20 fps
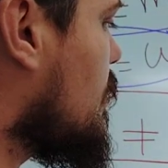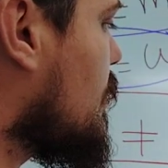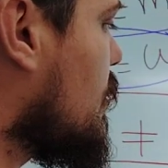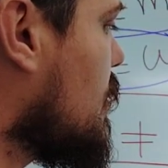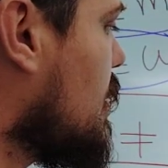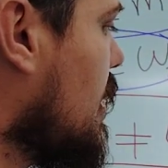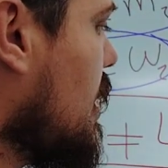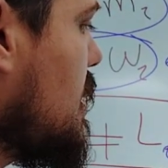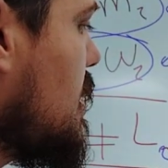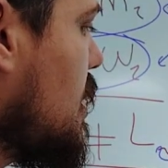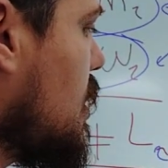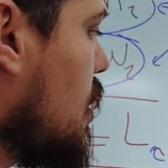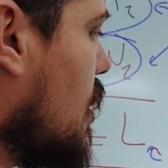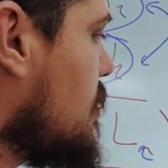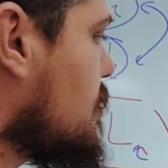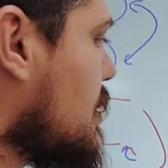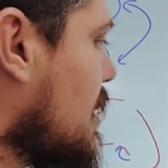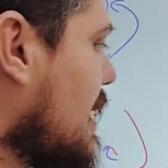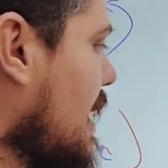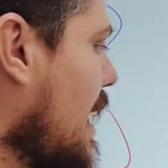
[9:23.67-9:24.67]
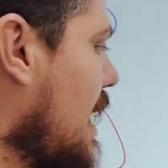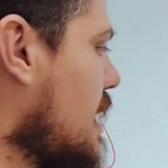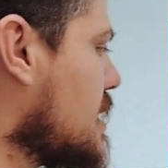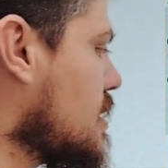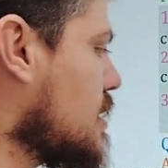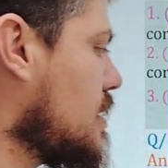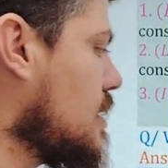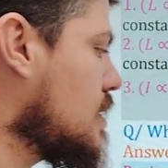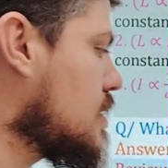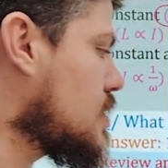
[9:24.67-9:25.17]
of rotating object
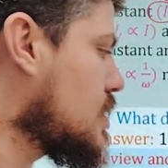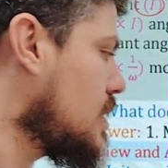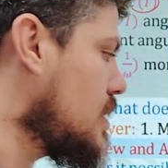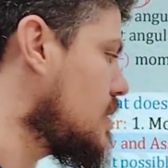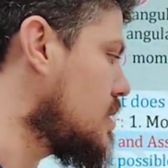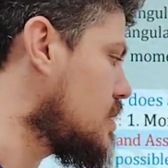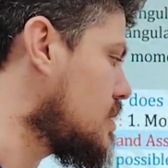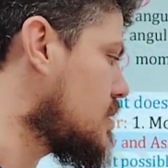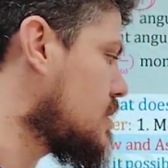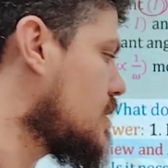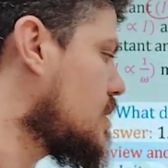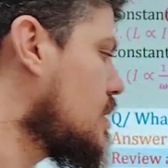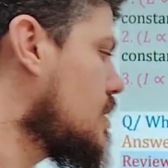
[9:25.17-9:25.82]
has inertia, it